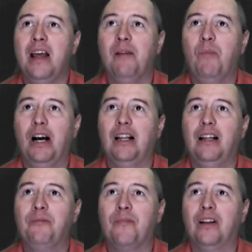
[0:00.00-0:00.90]
But
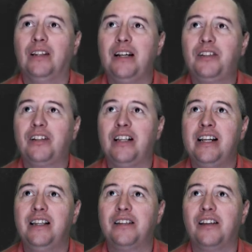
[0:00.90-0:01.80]
Let's
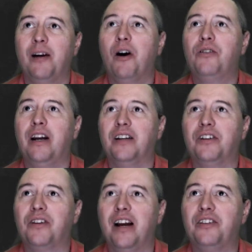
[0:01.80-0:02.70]
clean this up. Oh yes,
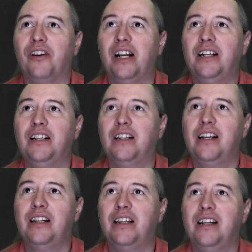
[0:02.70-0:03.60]
okay, so I didn't
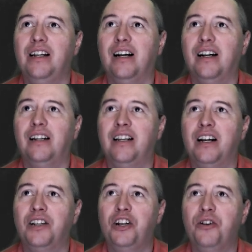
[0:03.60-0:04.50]
delete the
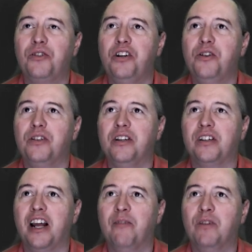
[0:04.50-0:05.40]
unused using
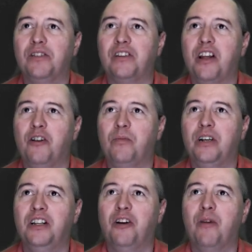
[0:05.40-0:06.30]
statements that are put in there by